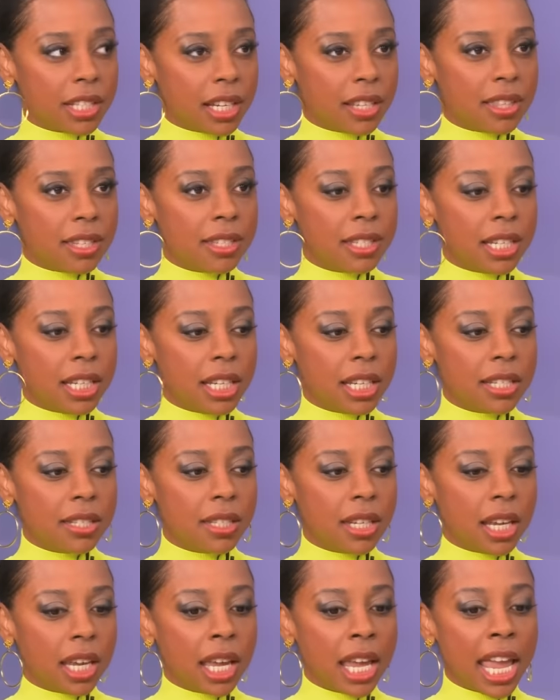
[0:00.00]
at the
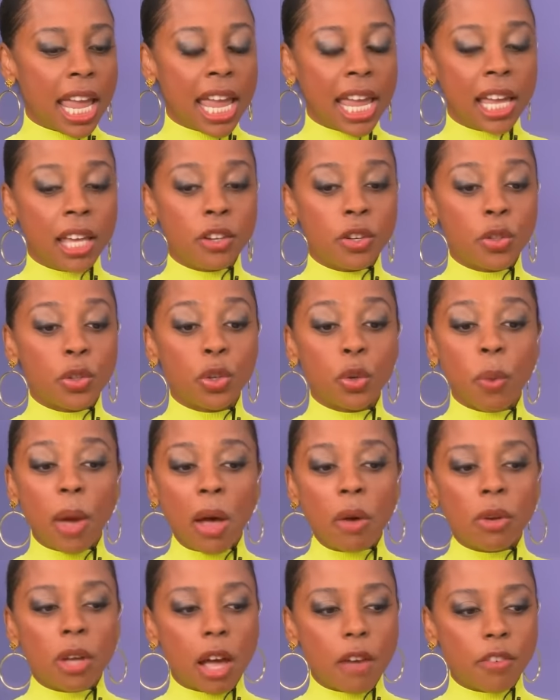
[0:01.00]
CDC and
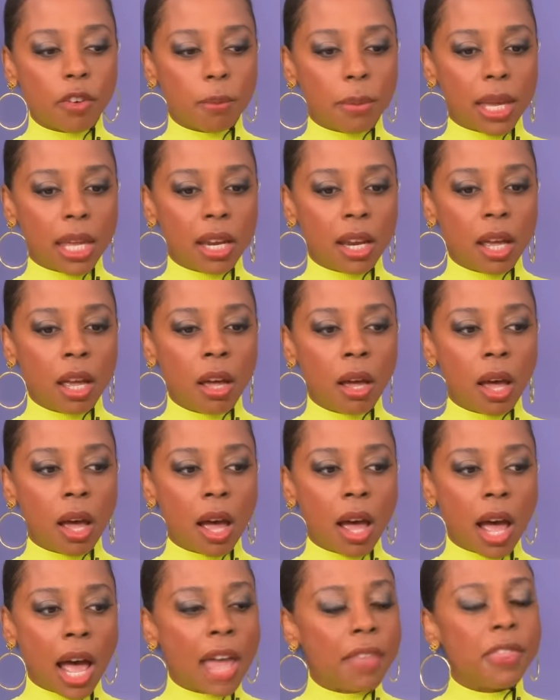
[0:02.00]
throughout government
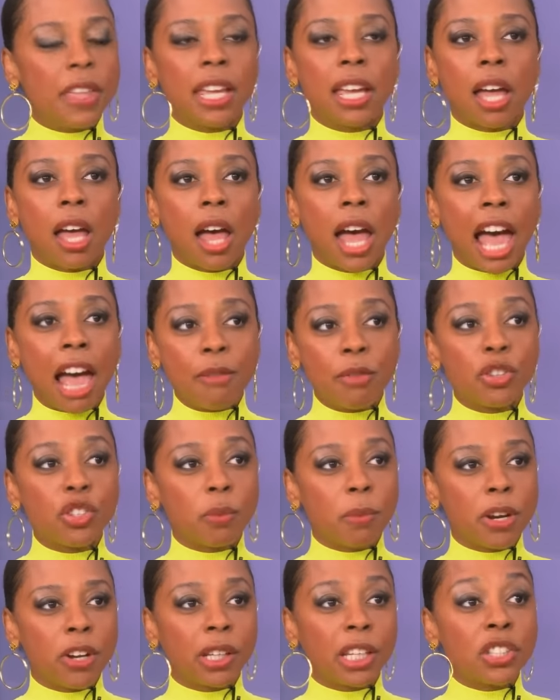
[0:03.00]
I think average
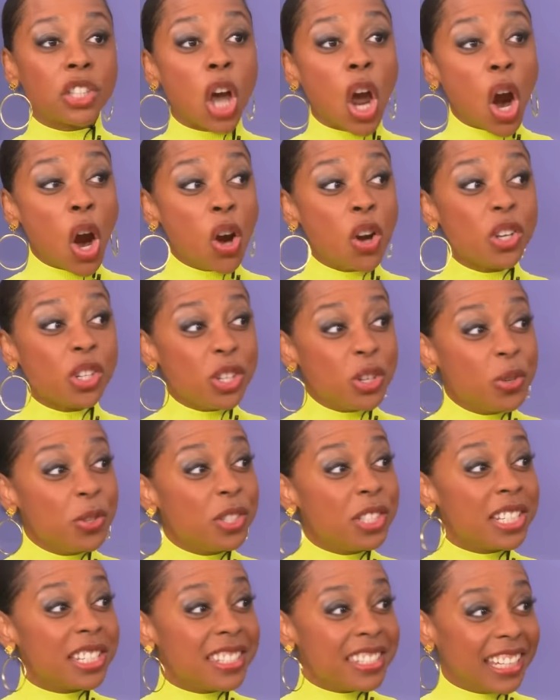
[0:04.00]
Americans aren't
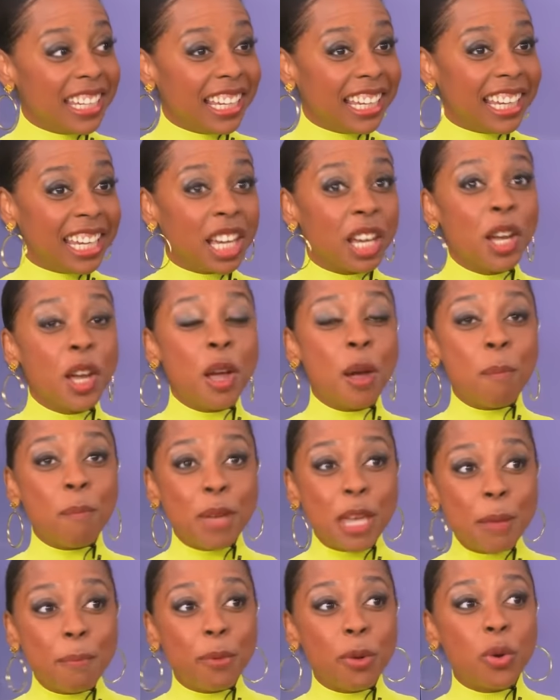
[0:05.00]
used to seeing
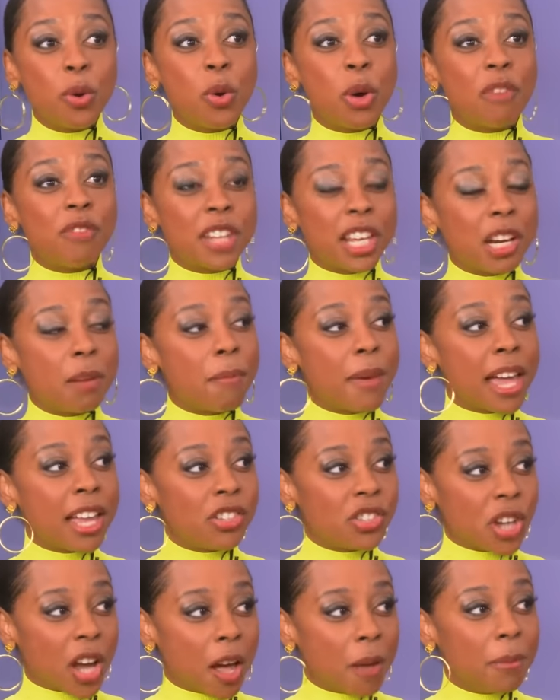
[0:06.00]
people who have done a
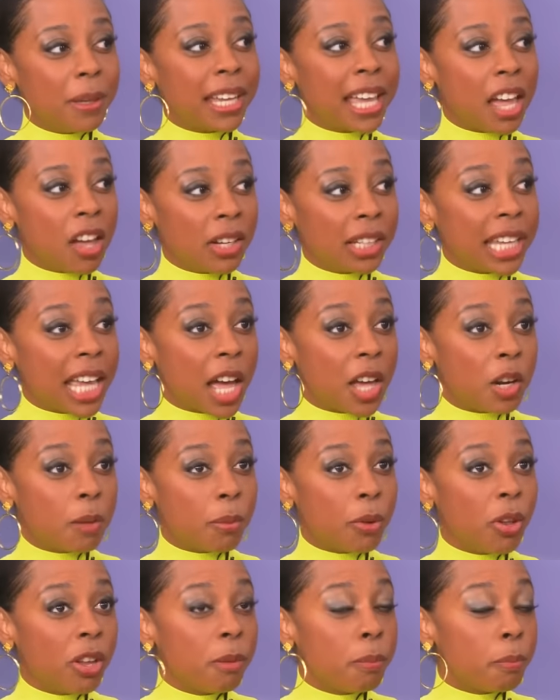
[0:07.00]
bad job being held
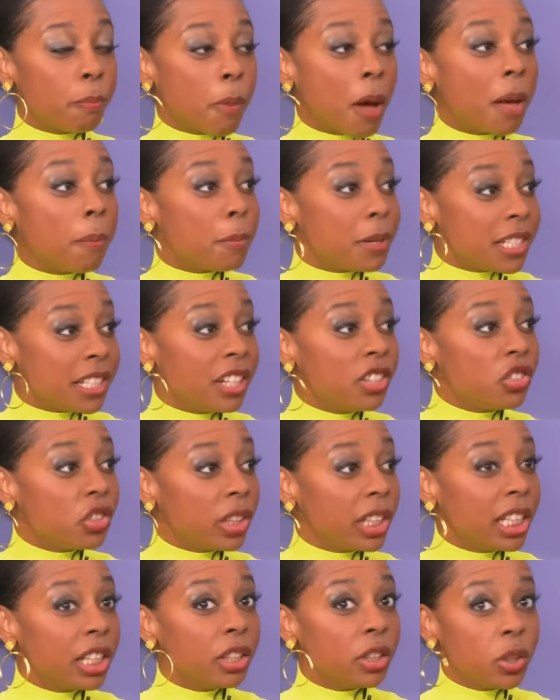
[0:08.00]
accountable and
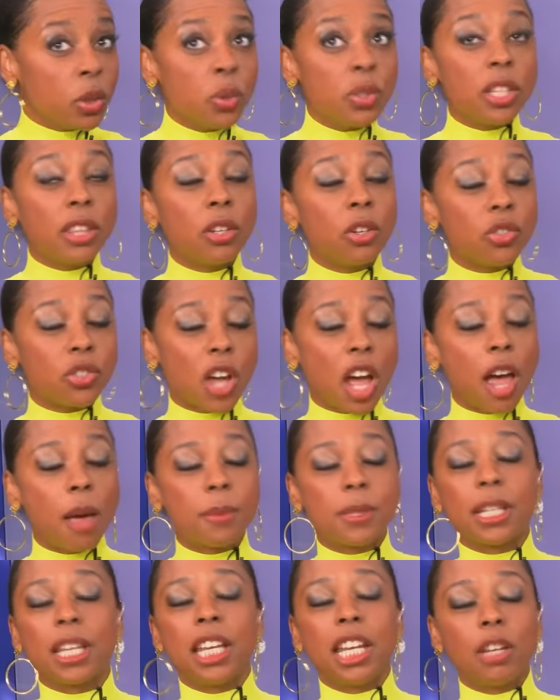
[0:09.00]
potentially losing their
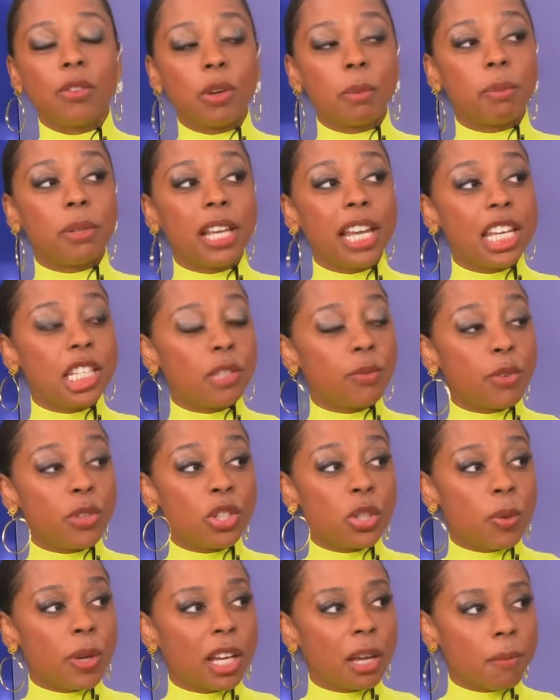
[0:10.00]
jobs, getting replaced for
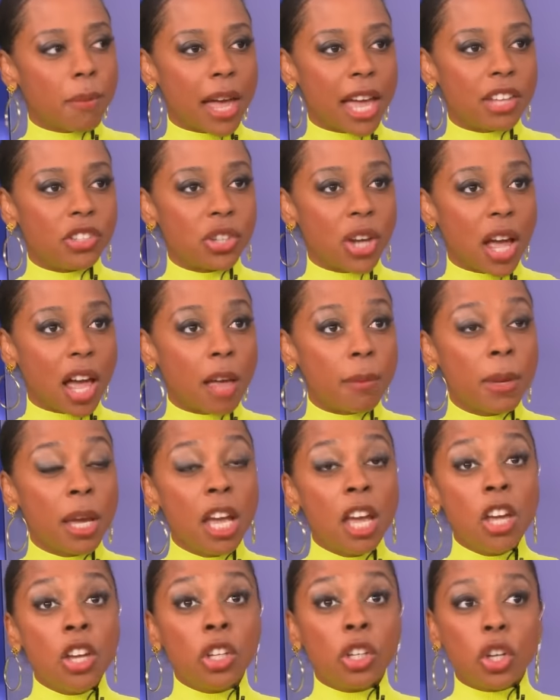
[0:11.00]
doing a bad job.
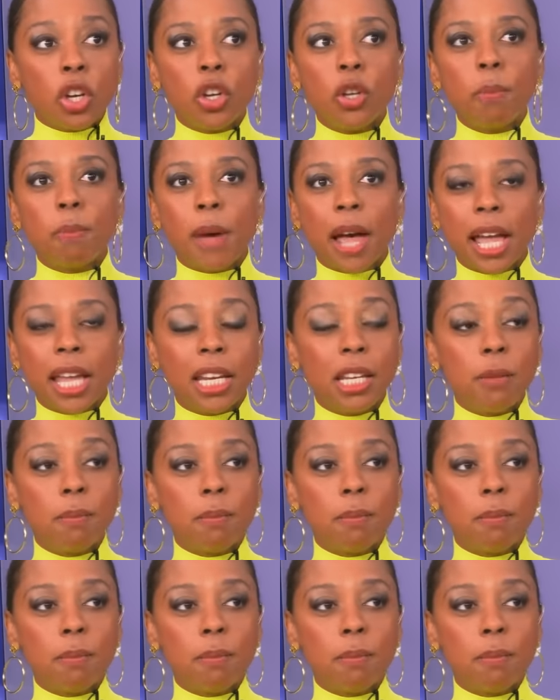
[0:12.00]
Could Biden